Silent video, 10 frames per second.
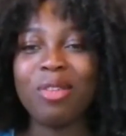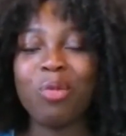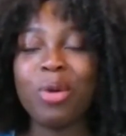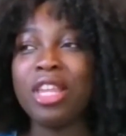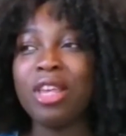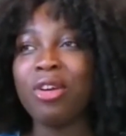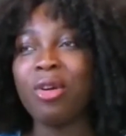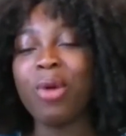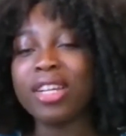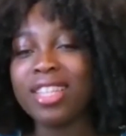When you're
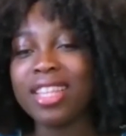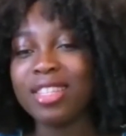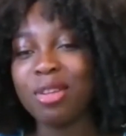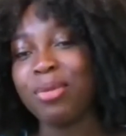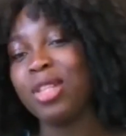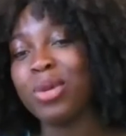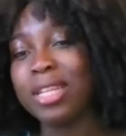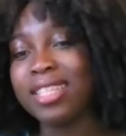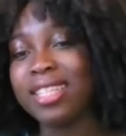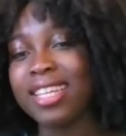watching this, it'll be the
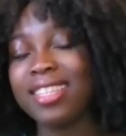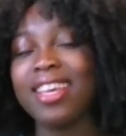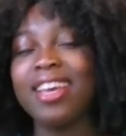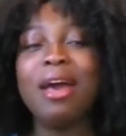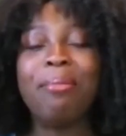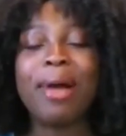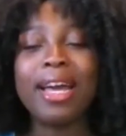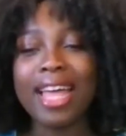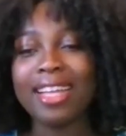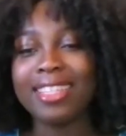26th. My
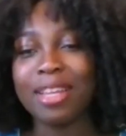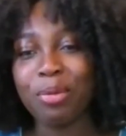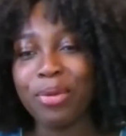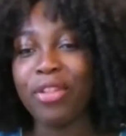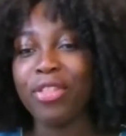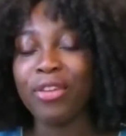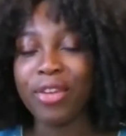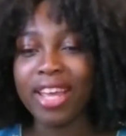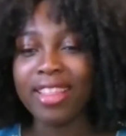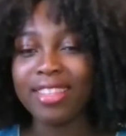last day will be the
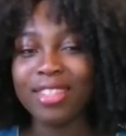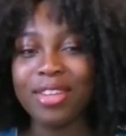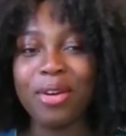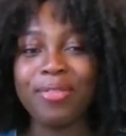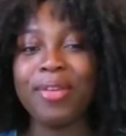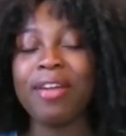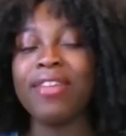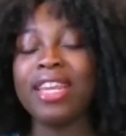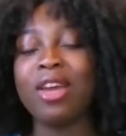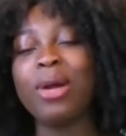30th. So if you have
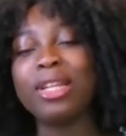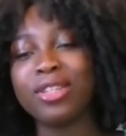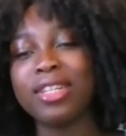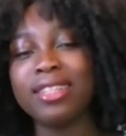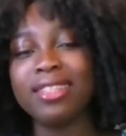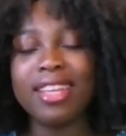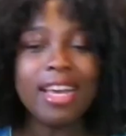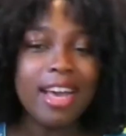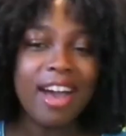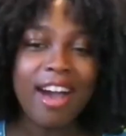any questions,
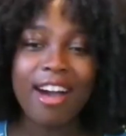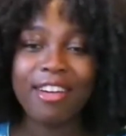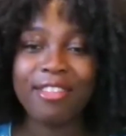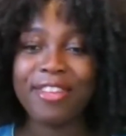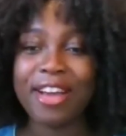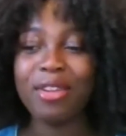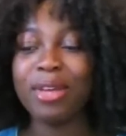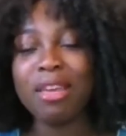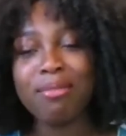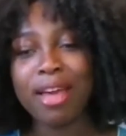final
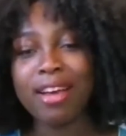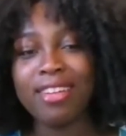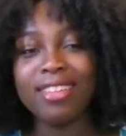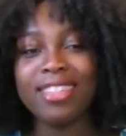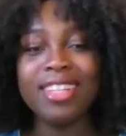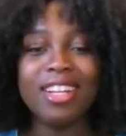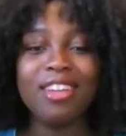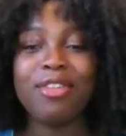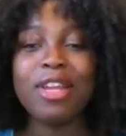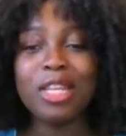emails,
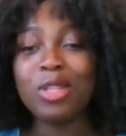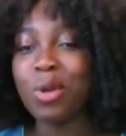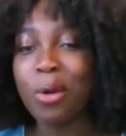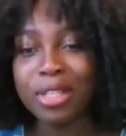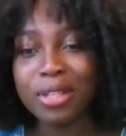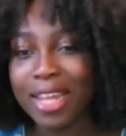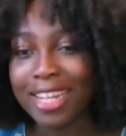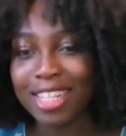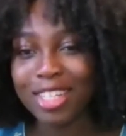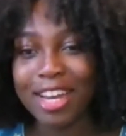funny stories you'd
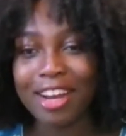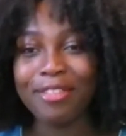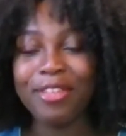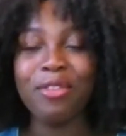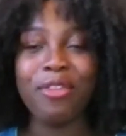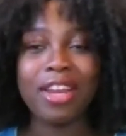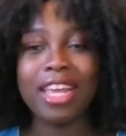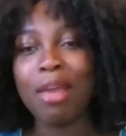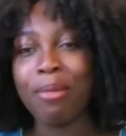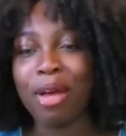like to share, feel free
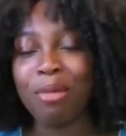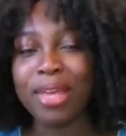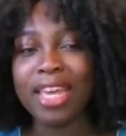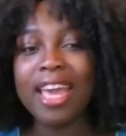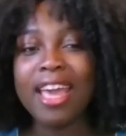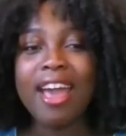to email me.